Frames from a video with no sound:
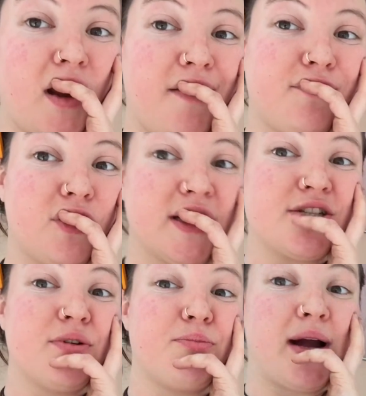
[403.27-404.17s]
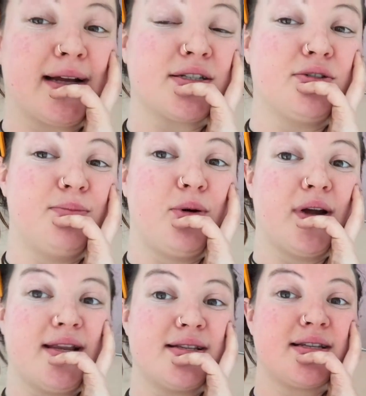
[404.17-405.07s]
I've got it to a practical
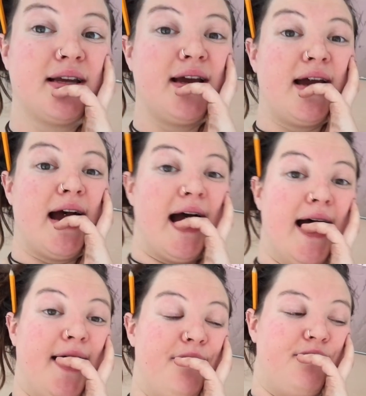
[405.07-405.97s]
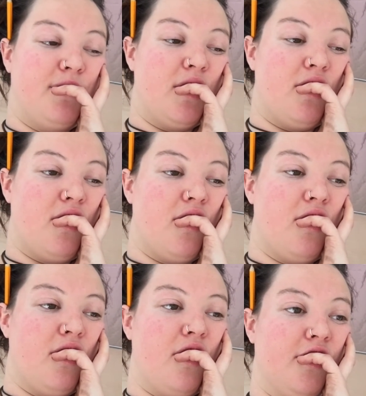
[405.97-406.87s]
point
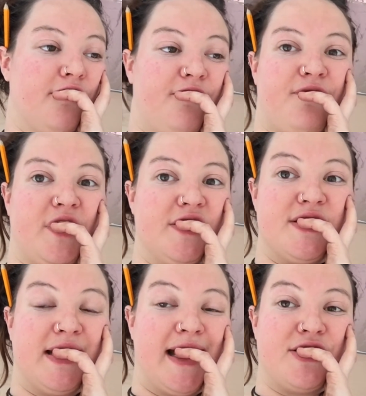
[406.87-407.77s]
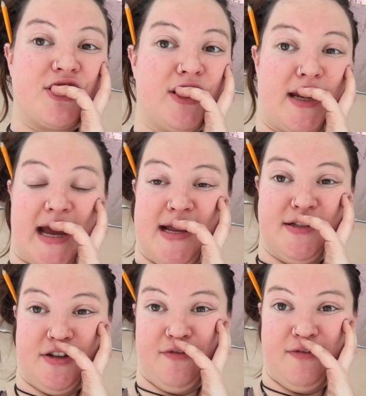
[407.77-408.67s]
of insulation
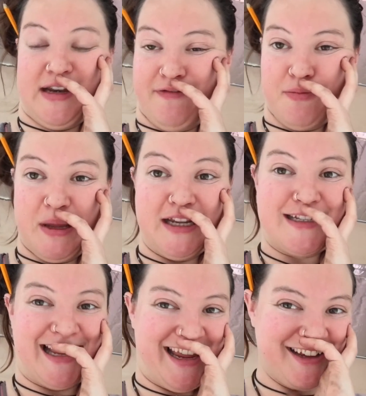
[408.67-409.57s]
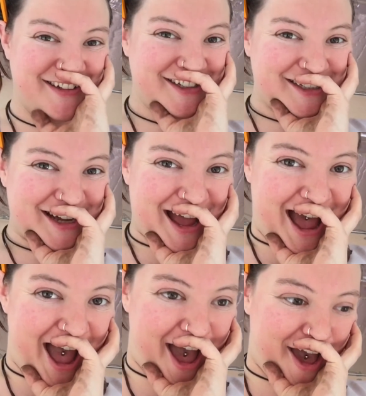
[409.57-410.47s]
and of livability.
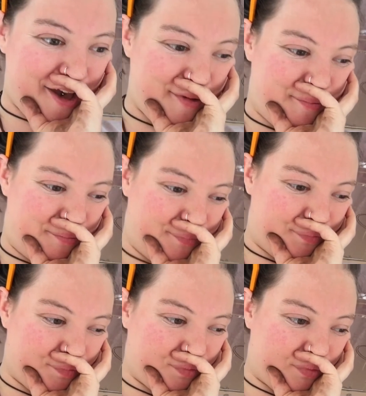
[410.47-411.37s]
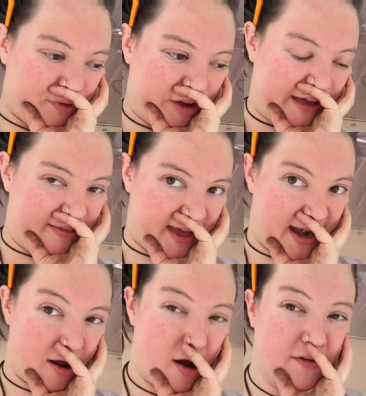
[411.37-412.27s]
And
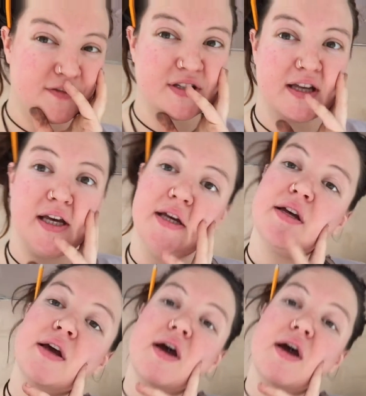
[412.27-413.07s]
then after